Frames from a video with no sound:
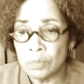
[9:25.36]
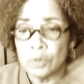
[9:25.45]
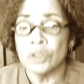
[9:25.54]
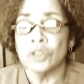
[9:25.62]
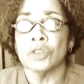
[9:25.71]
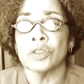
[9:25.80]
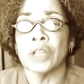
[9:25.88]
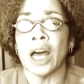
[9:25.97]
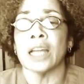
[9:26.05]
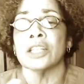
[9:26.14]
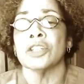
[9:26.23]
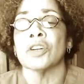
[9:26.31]

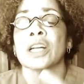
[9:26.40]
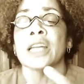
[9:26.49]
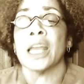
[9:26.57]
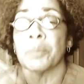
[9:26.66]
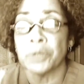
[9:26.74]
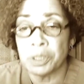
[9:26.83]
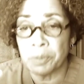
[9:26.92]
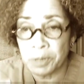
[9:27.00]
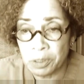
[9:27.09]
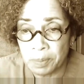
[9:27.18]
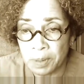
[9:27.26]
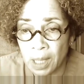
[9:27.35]
unable to
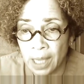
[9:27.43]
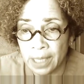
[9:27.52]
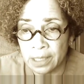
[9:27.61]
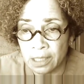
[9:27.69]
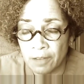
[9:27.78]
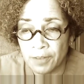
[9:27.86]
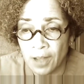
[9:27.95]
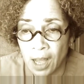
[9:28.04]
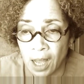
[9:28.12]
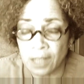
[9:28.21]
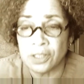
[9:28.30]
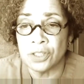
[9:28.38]
supply enough
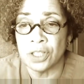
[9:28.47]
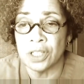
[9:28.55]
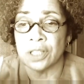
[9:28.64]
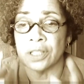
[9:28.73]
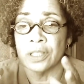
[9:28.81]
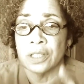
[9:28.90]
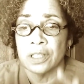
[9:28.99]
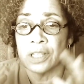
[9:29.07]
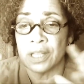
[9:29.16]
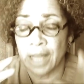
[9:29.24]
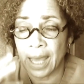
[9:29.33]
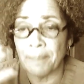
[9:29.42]
oxygen to
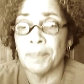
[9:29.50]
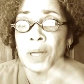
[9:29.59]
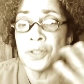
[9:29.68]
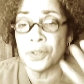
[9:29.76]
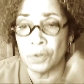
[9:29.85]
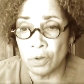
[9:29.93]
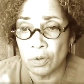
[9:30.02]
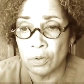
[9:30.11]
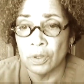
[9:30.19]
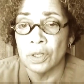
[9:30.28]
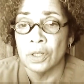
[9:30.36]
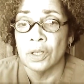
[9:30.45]
that muscle
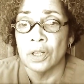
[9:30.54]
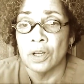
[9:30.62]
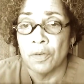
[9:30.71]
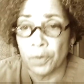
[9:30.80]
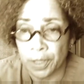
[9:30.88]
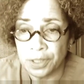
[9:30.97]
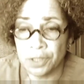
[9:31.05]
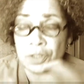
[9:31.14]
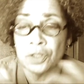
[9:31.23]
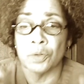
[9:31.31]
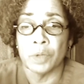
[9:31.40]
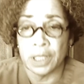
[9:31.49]
for it to
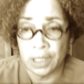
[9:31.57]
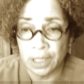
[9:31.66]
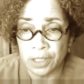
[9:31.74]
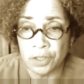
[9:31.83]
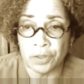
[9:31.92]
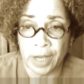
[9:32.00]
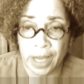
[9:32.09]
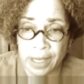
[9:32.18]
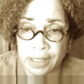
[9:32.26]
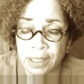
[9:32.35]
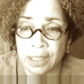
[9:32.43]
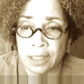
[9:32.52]
do what it is you're
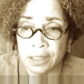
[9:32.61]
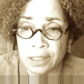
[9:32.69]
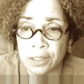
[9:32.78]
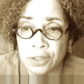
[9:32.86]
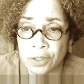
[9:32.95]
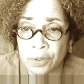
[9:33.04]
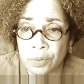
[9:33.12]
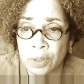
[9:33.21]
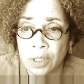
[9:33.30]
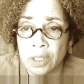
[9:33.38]
asking it to do.